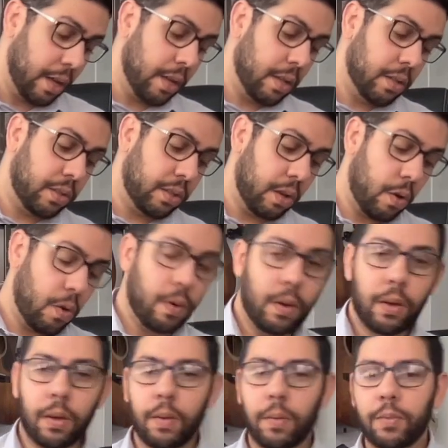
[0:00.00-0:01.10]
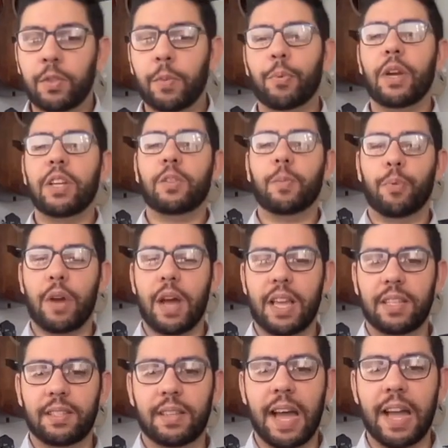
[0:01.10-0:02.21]
So, surprise,
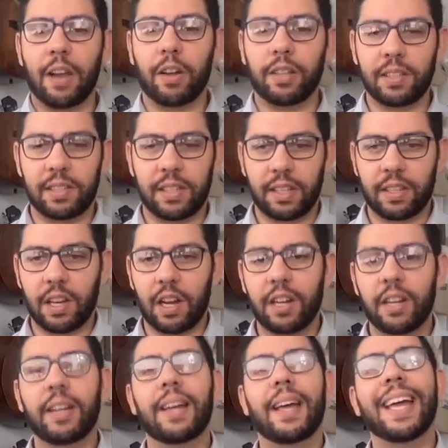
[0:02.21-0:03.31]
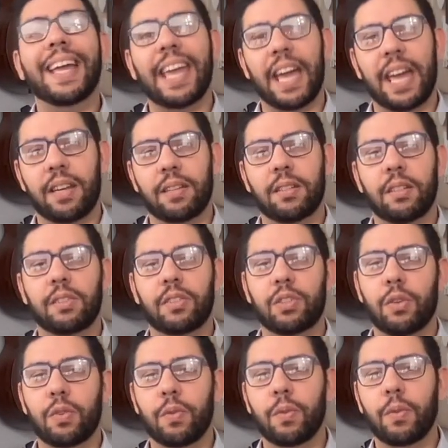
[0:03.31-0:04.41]
surprise, I got this guitar again.
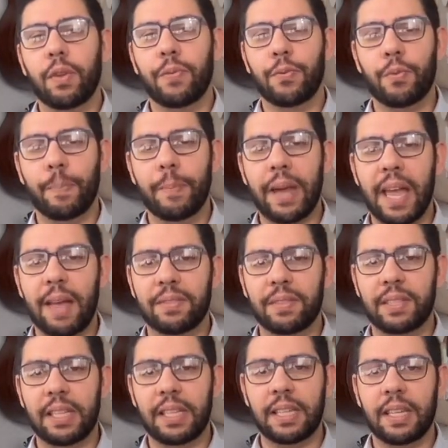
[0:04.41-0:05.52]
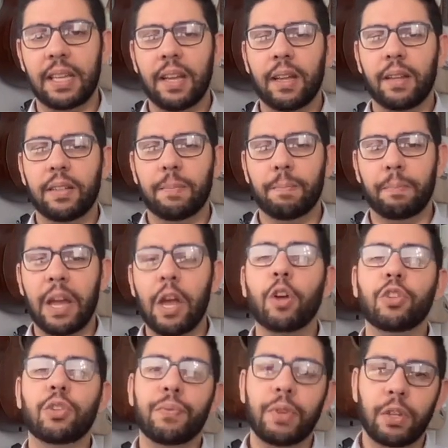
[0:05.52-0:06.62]
So, if you may have seen my
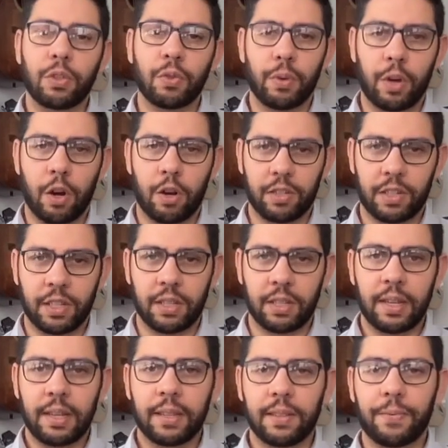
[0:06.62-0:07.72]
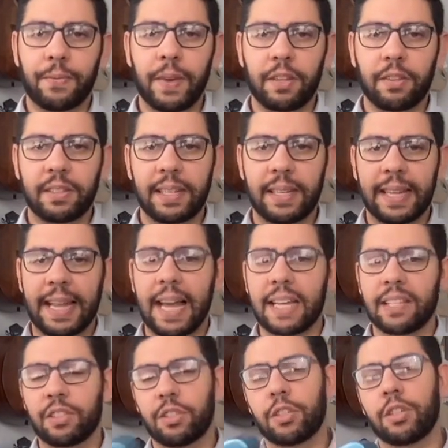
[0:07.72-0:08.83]
audio video regarding the Fender
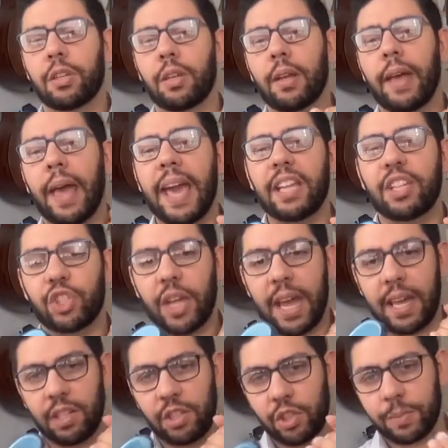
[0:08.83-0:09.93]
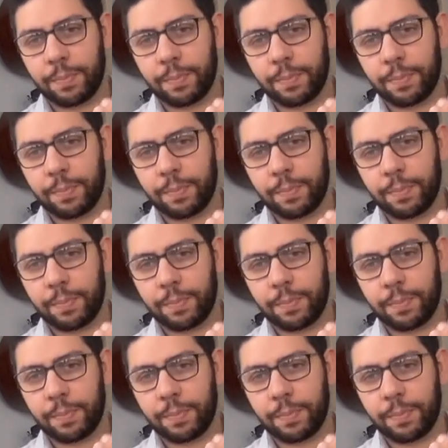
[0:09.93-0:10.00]
Telecaster HH,